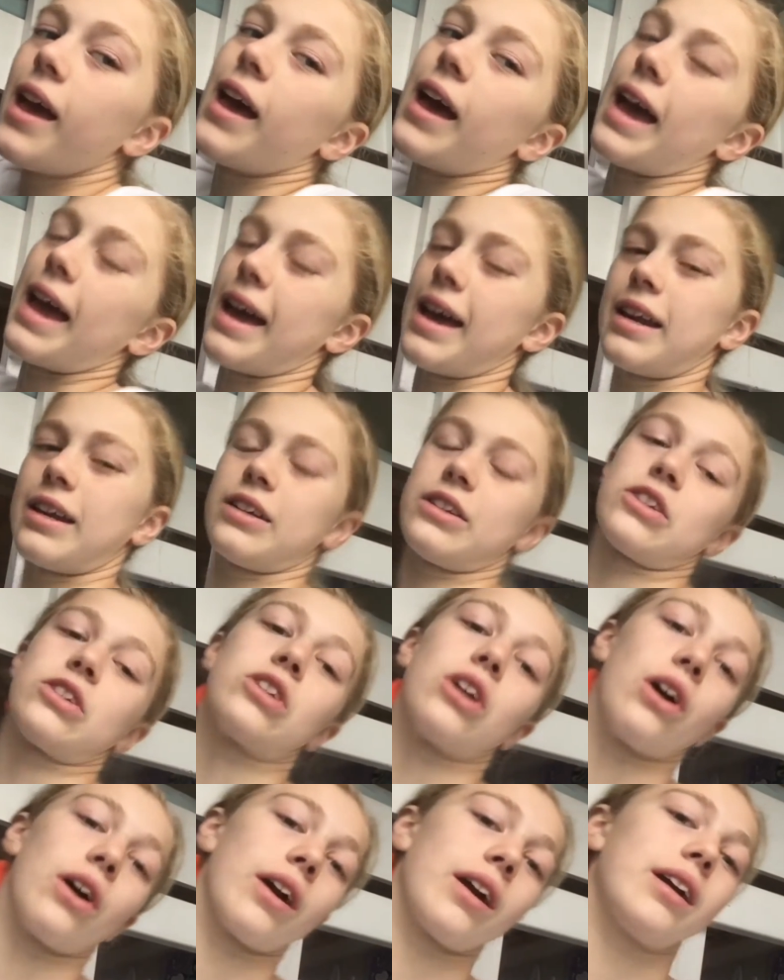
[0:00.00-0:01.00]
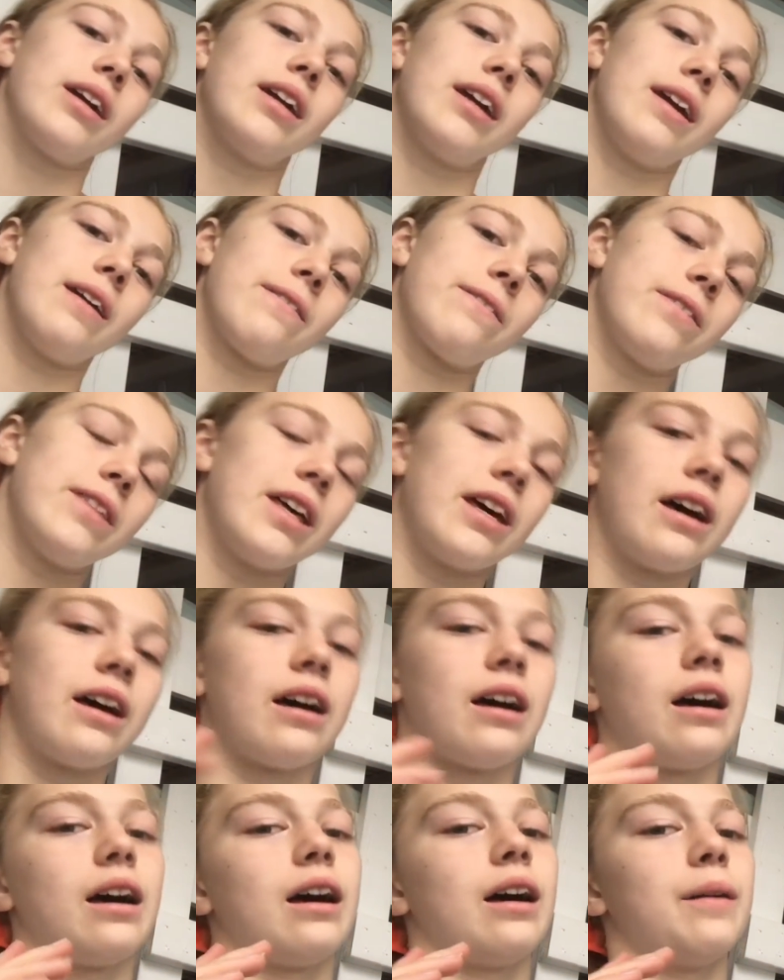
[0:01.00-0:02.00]
And sorry if the
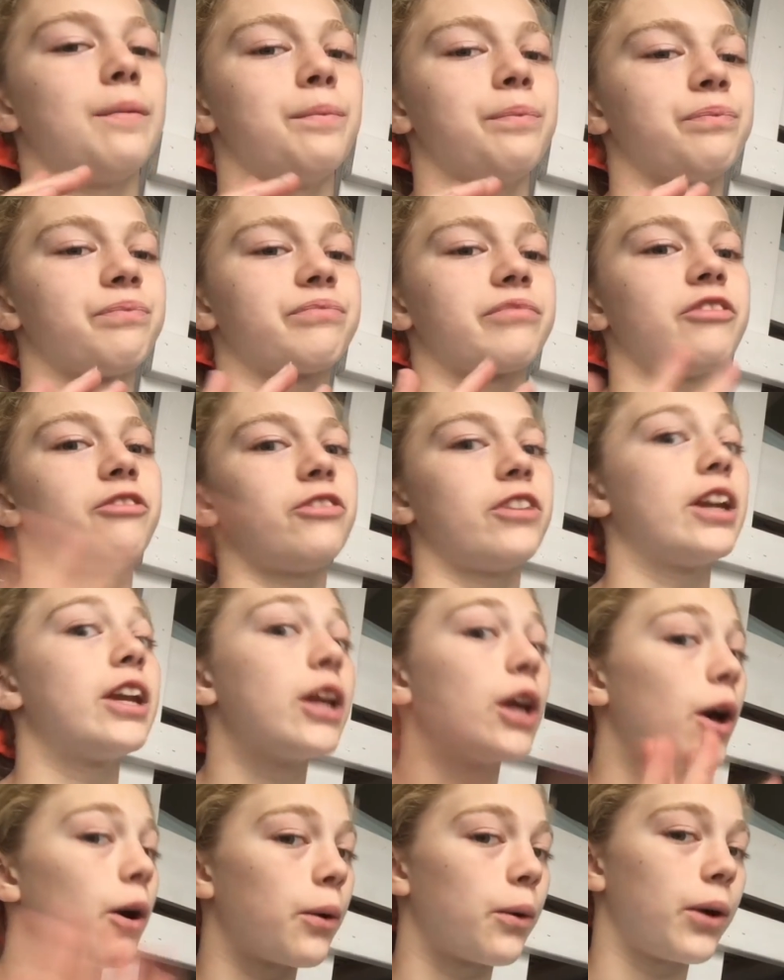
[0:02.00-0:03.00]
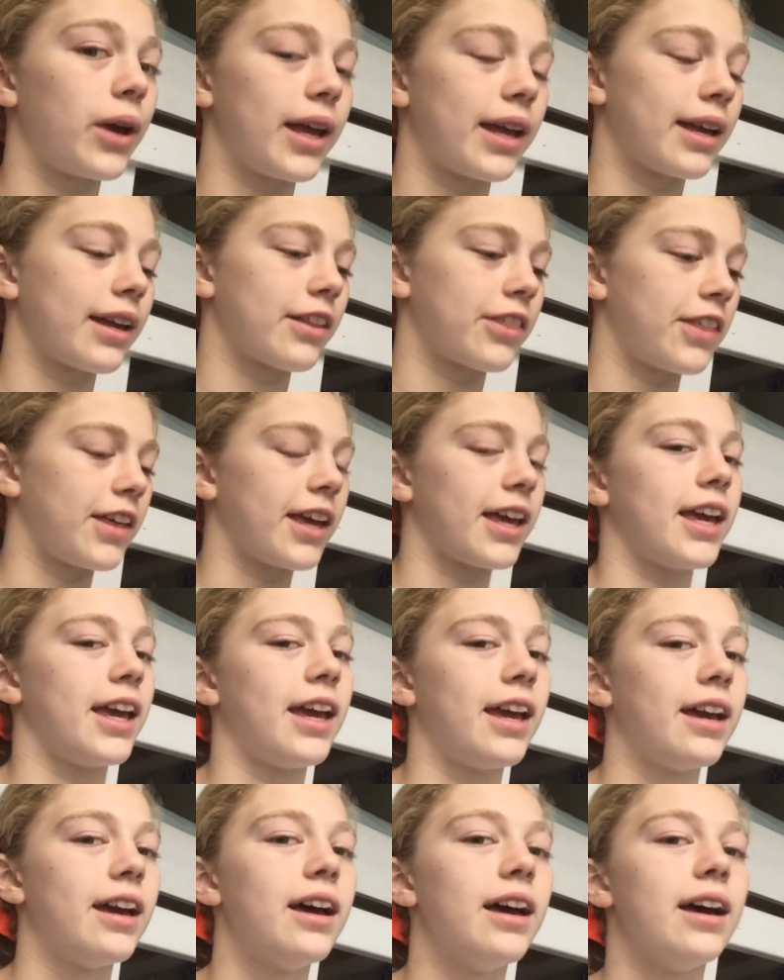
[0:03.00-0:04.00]
um, videoing
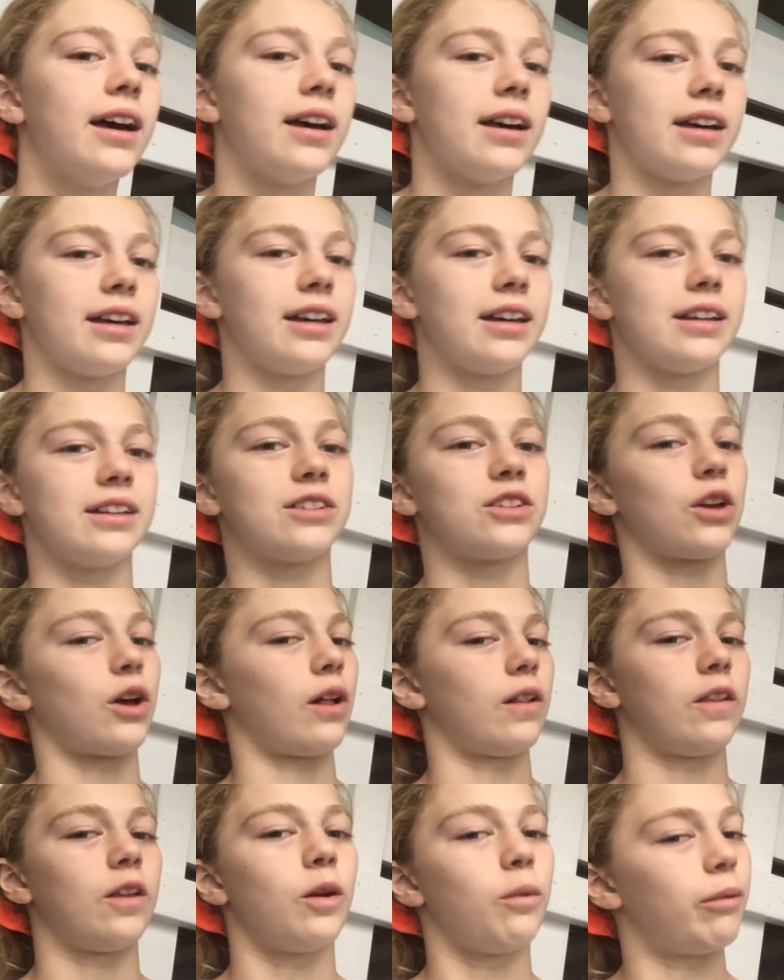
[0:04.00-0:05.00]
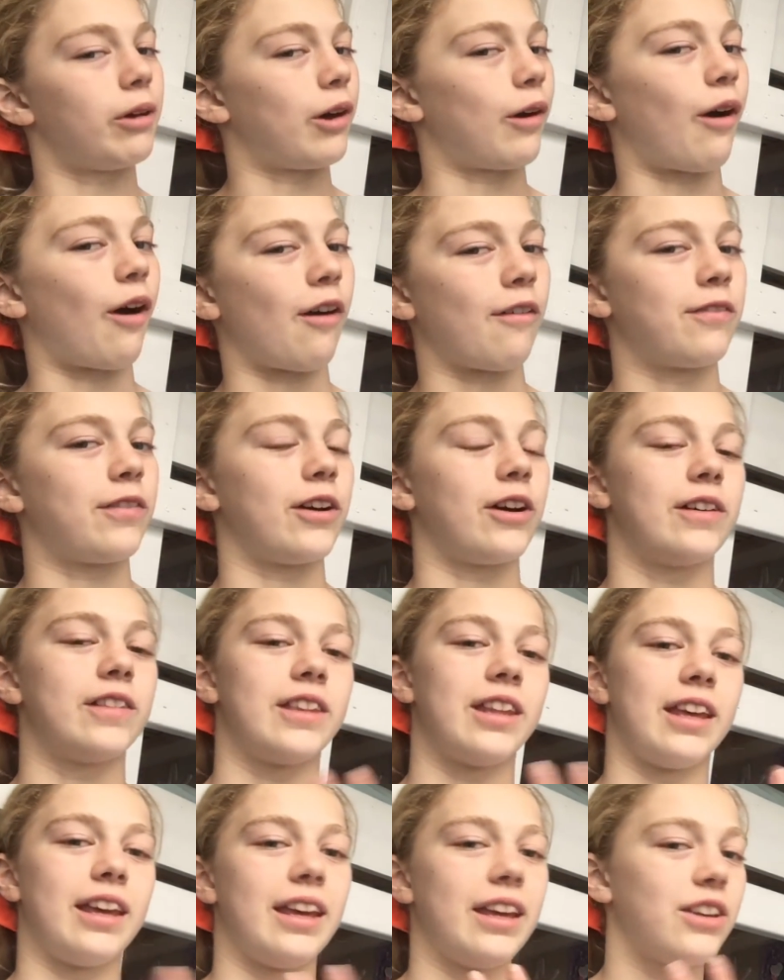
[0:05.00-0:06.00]
thingy is a little bit off on
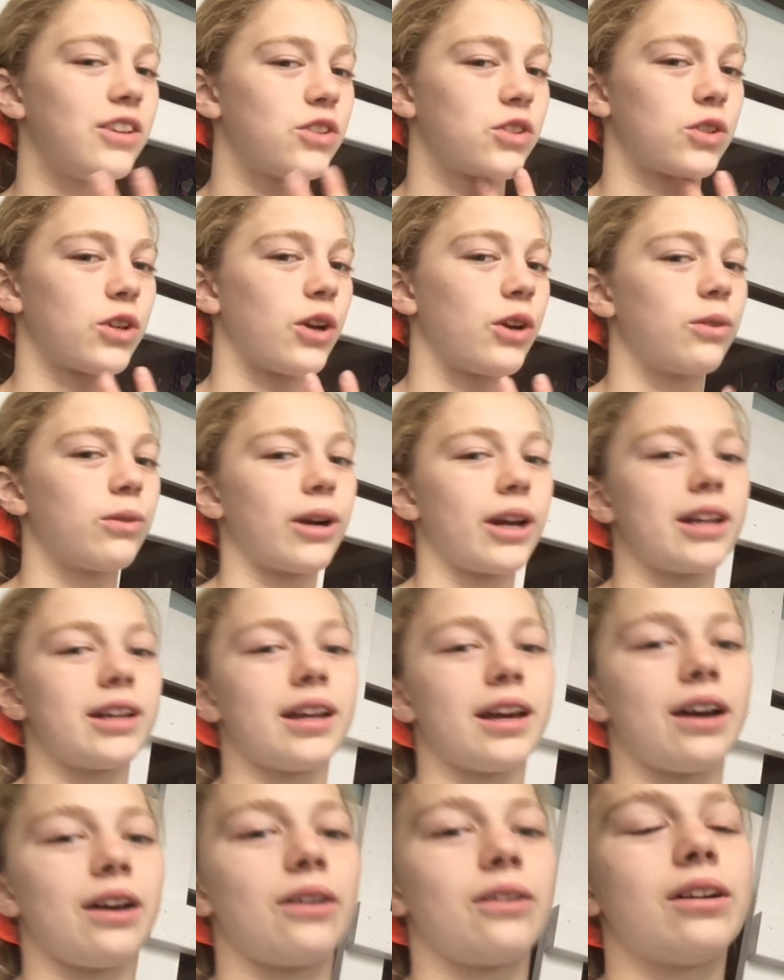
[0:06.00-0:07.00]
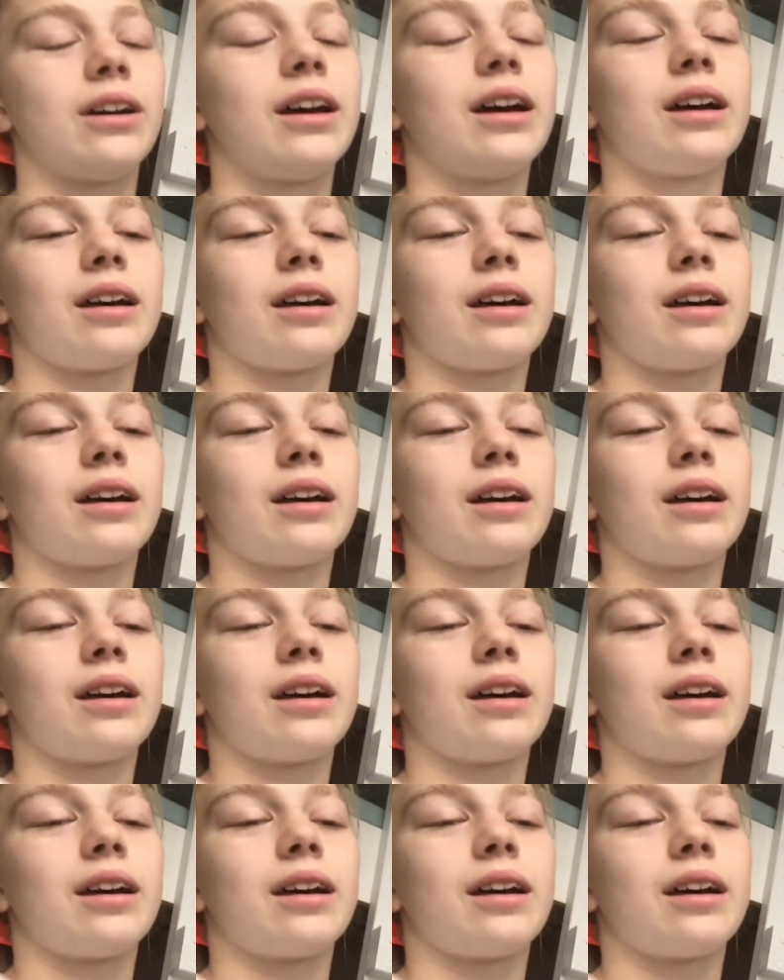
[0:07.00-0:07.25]
the intro right now.